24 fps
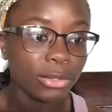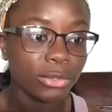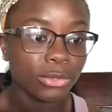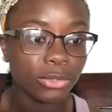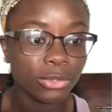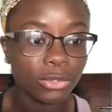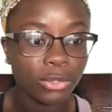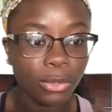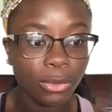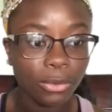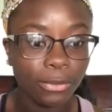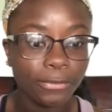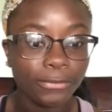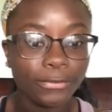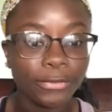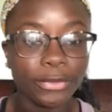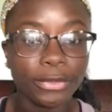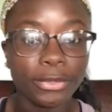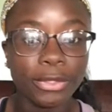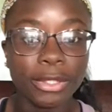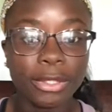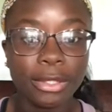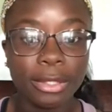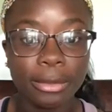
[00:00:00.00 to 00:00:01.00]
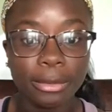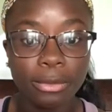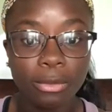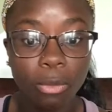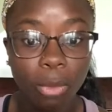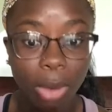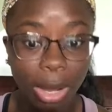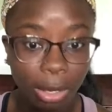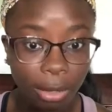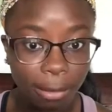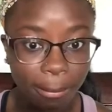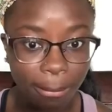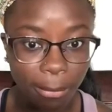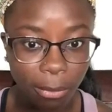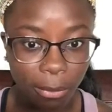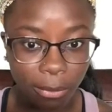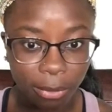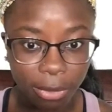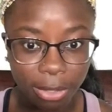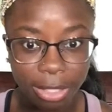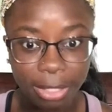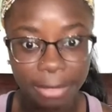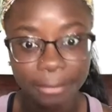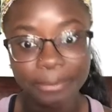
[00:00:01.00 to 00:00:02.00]
so for the
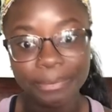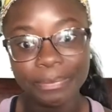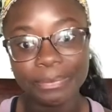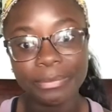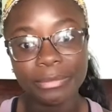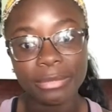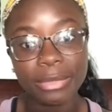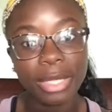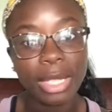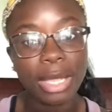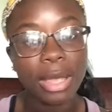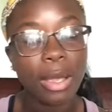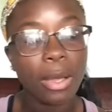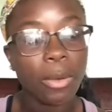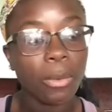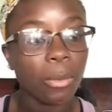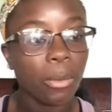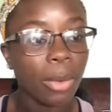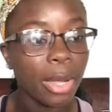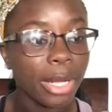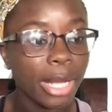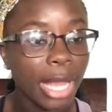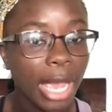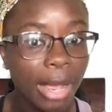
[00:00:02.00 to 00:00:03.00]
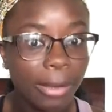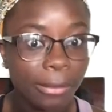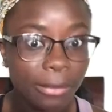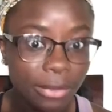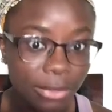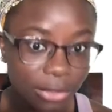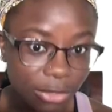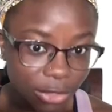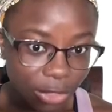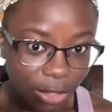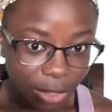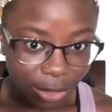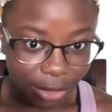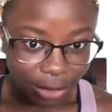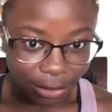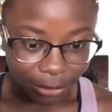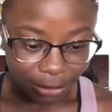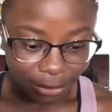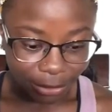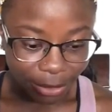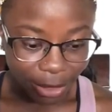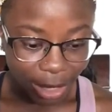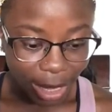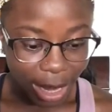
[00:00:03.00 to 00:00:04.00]
guacamole when I was
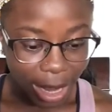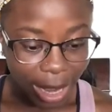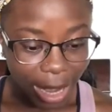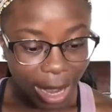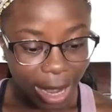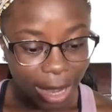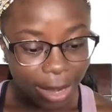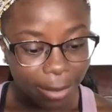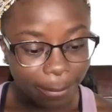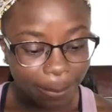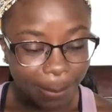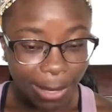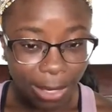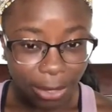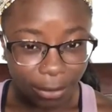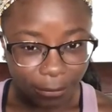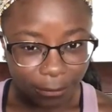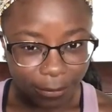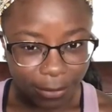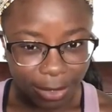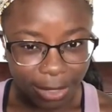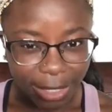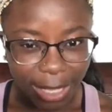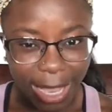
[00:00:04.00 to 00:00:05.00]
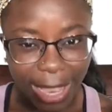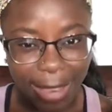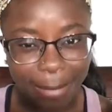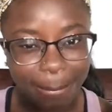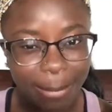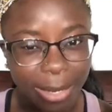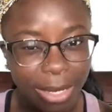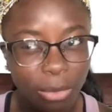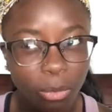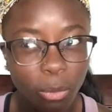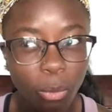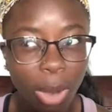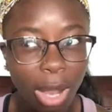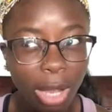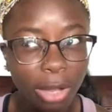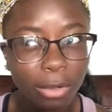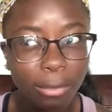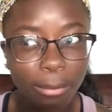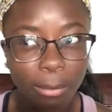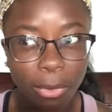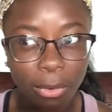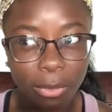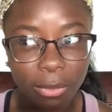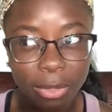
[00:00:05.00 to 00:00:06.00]
younger apparently I made
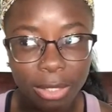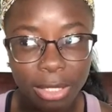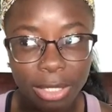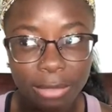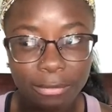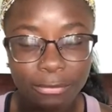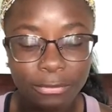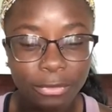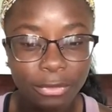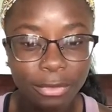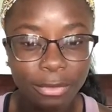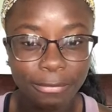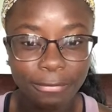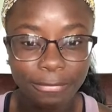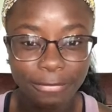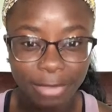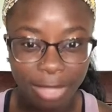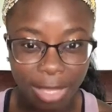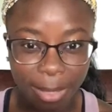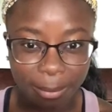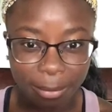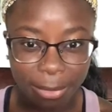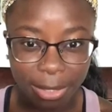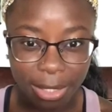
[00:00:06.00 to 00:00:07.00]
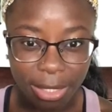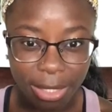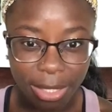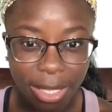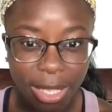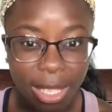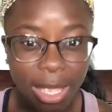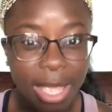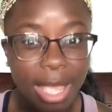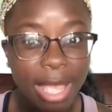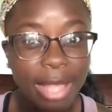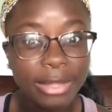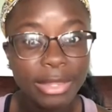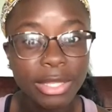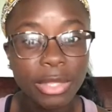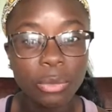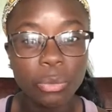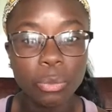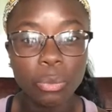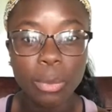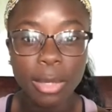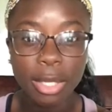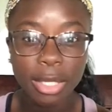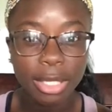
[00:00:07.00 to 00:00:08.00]
guacamole for the family and they
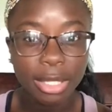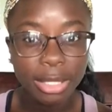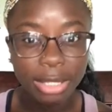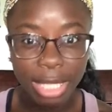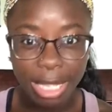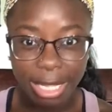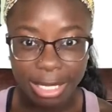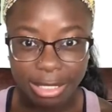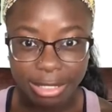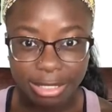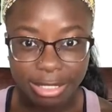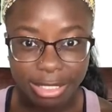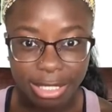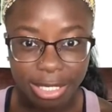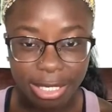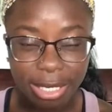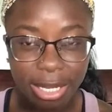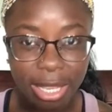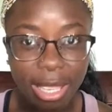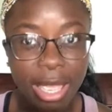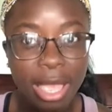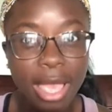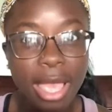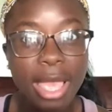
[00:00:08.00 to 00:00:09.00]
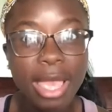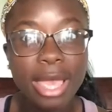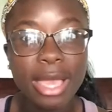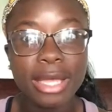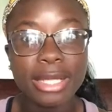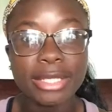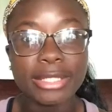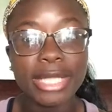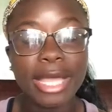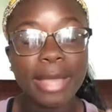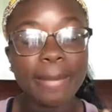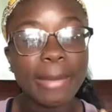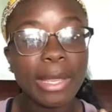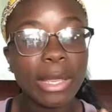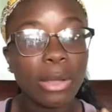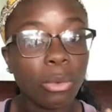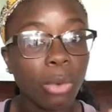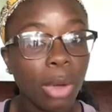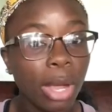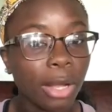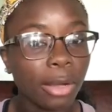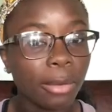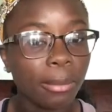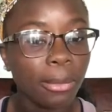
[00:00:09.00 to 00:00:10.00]
really liked it and I made
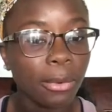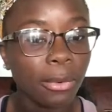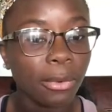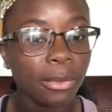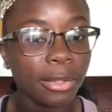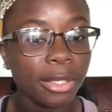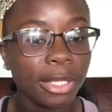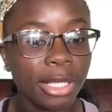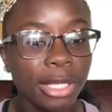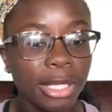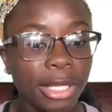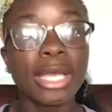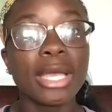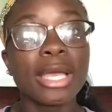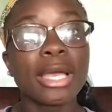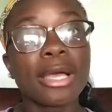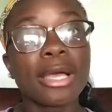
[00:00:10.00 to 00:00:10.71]
guacamole